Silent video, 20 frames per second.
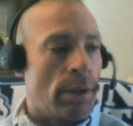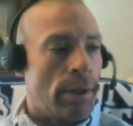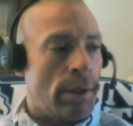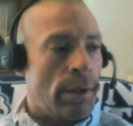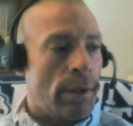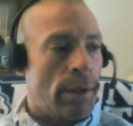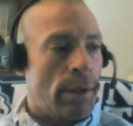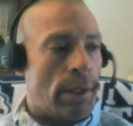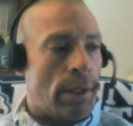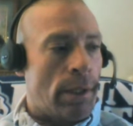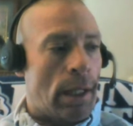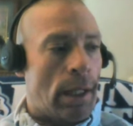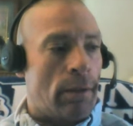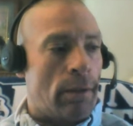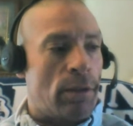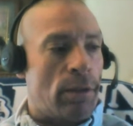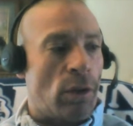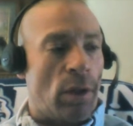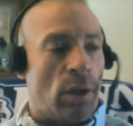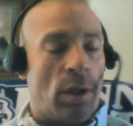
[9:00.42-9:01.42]
Uh,
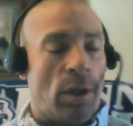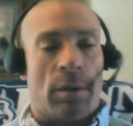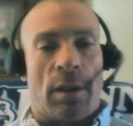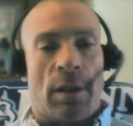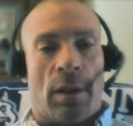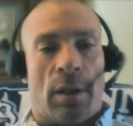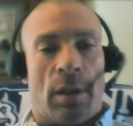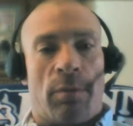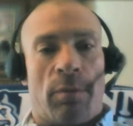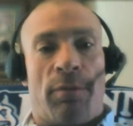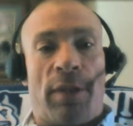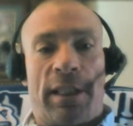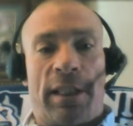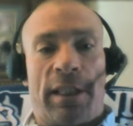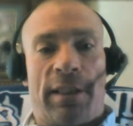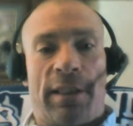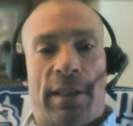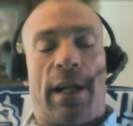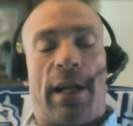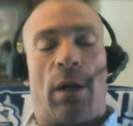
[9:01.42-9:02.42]
so the, the fix
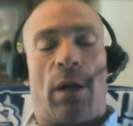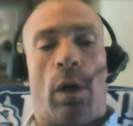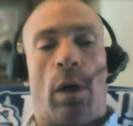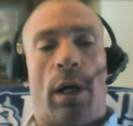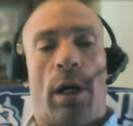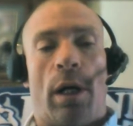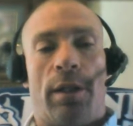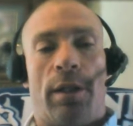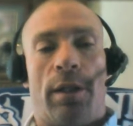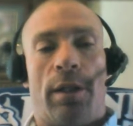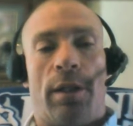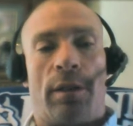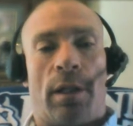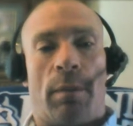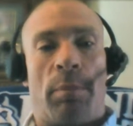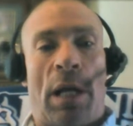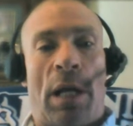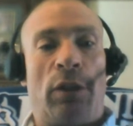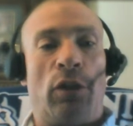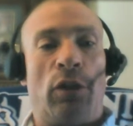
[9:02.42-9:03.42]
there was
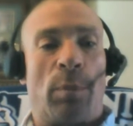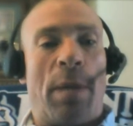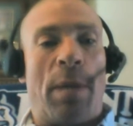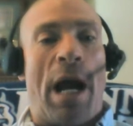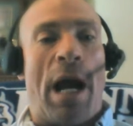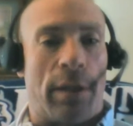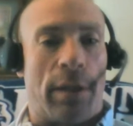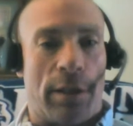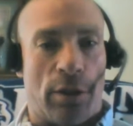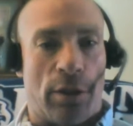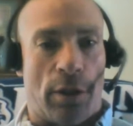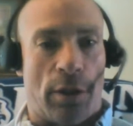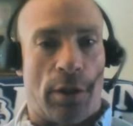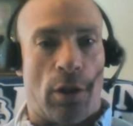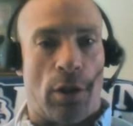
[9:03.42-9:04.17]
use a power inserter